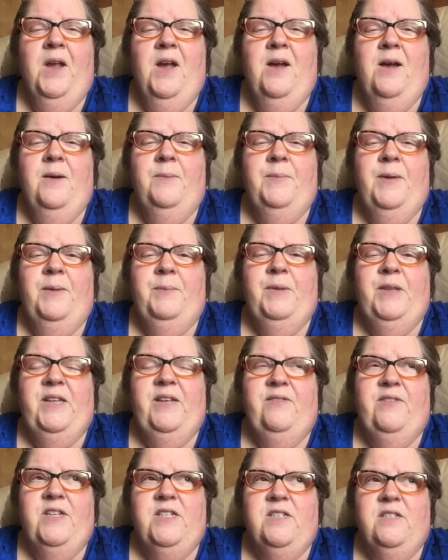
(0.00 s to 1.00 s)
Um, I
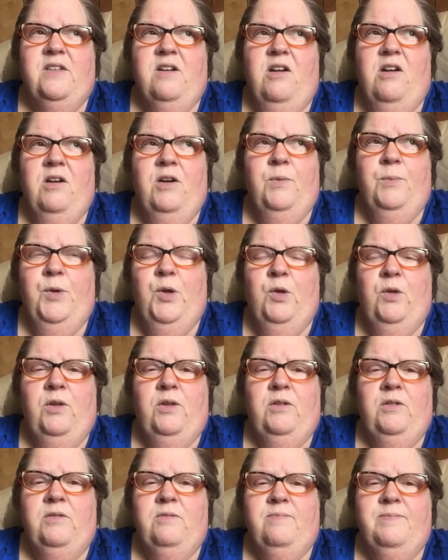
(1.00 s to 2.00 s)
believe it's
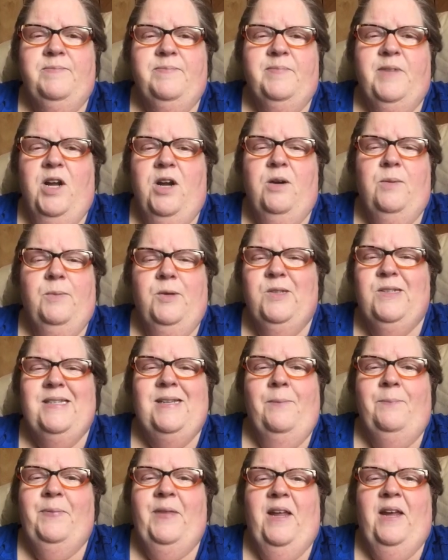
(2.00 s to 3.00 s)
caramel, caramel
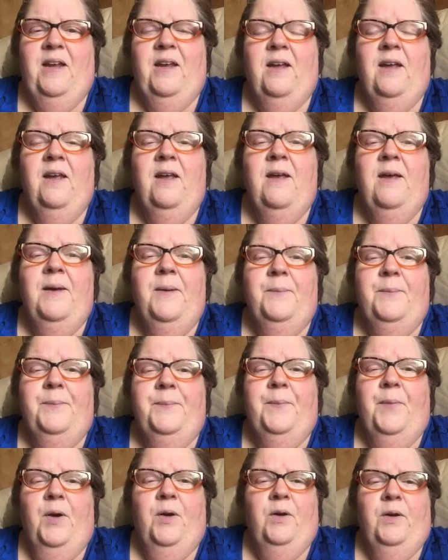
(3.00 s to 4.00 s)
something,
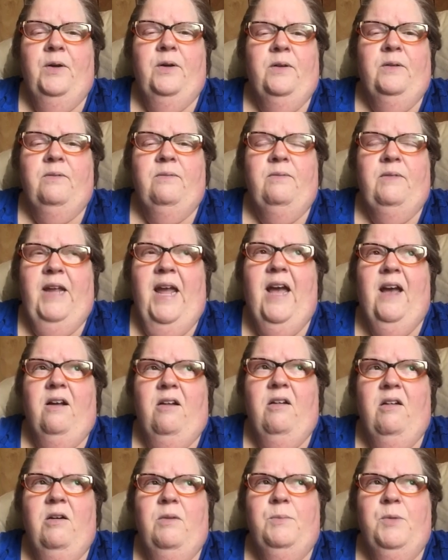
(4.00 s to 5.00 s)
or yeah,
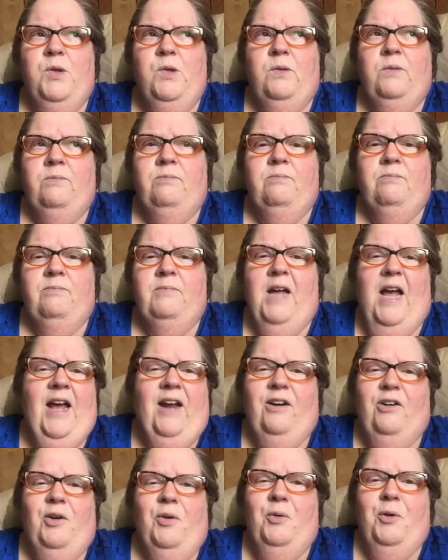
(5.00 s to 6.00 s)
caramel.
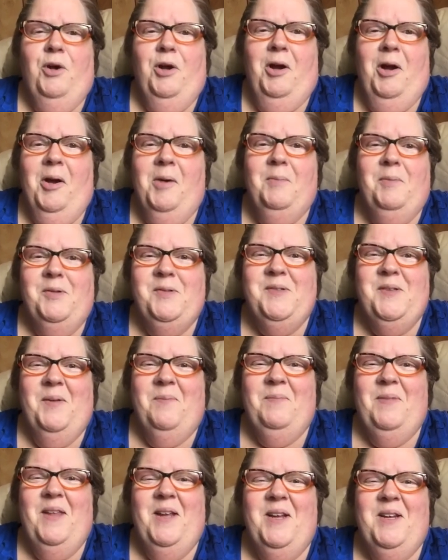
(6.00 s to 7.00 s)
I don't know, caramel
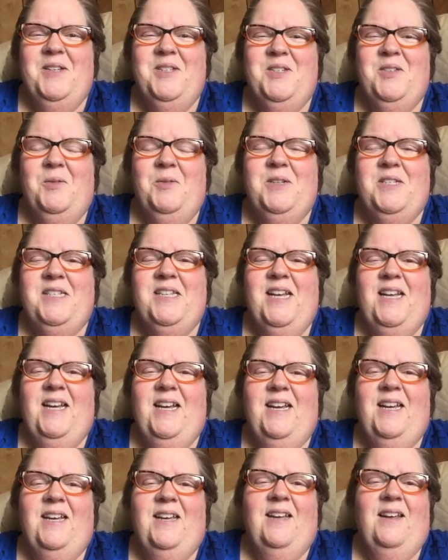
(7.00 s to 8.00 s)
something. So it's like
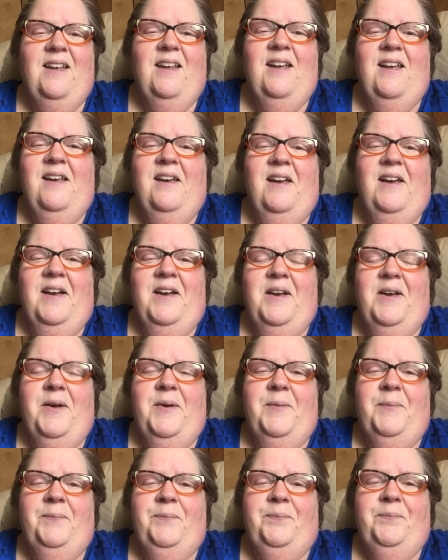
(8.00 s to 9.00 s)
a
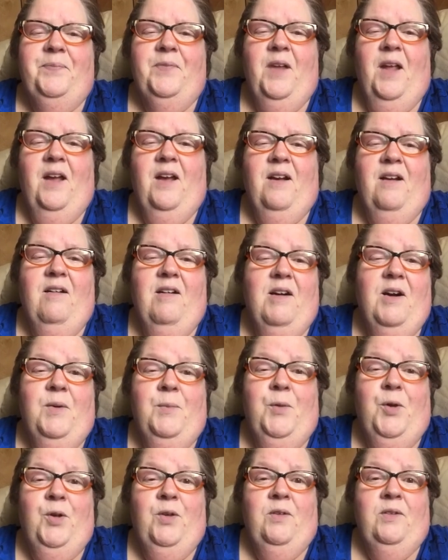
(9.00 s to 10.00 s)
um, a
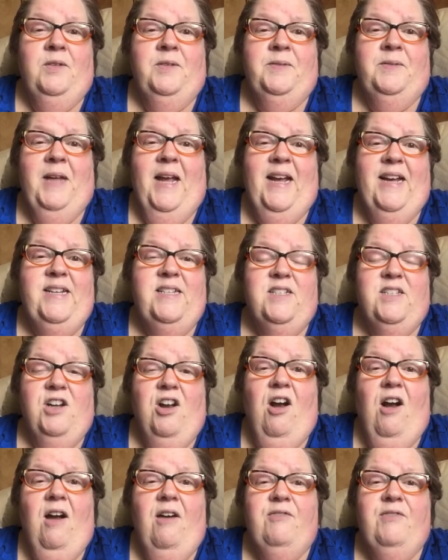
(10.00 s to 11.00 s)
caramel iced
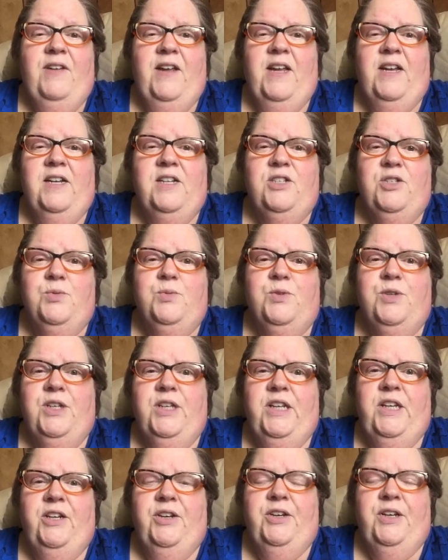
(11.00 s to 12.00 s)
coffee, and it's
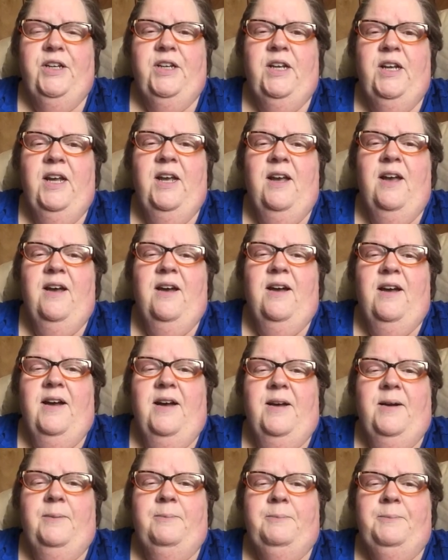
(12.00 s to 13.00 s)
really good.
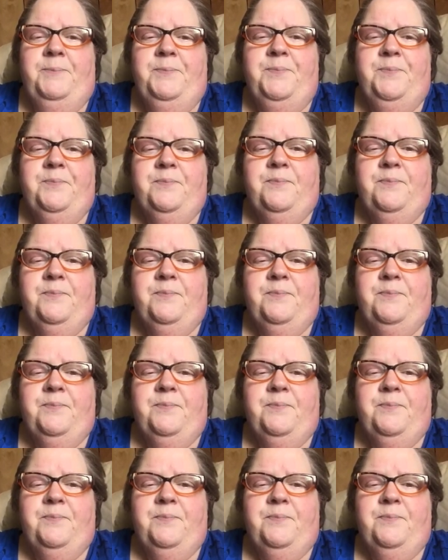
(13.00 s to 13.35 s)
Um,